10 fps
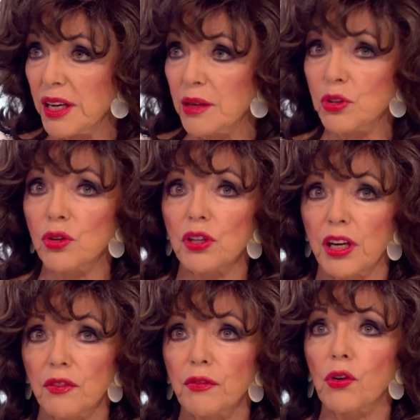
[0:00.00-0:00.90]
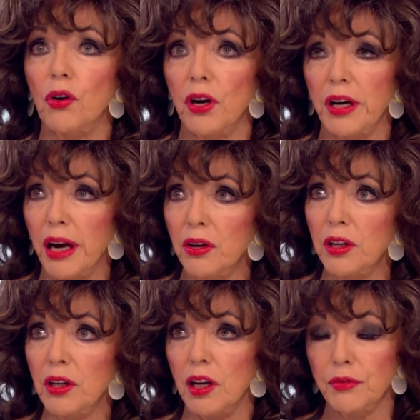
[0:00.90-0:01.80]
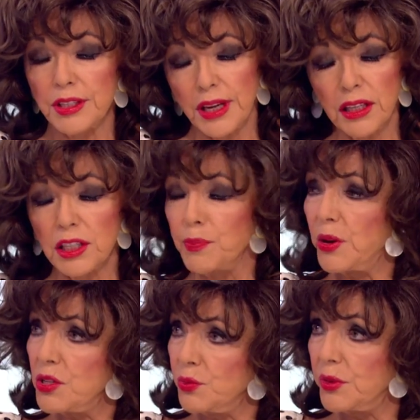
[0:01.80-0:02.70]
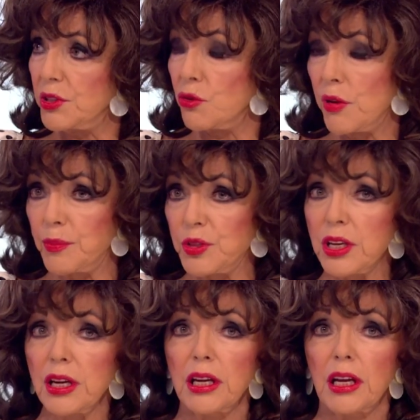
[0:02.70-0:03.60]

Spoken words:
I am talking for an hour and a half. It's interspersed with scripts,